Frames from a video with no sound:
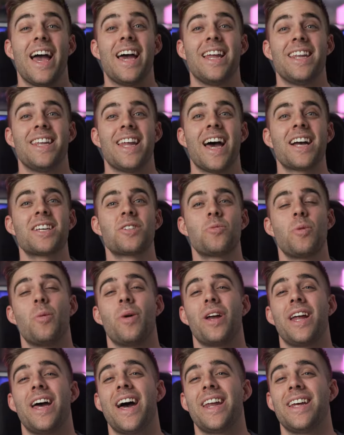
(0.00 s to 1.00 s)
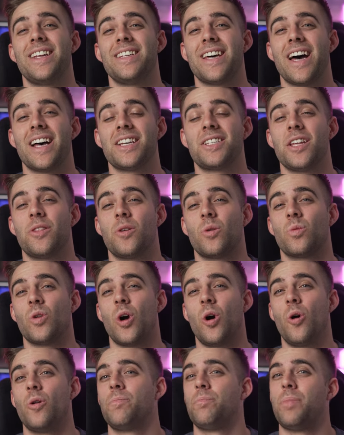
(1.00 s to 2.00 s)
And next, we went ahead and tested the
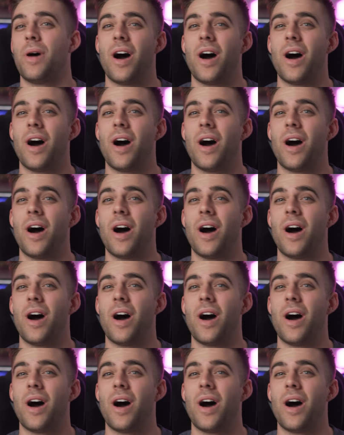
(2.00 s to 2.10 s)
Rode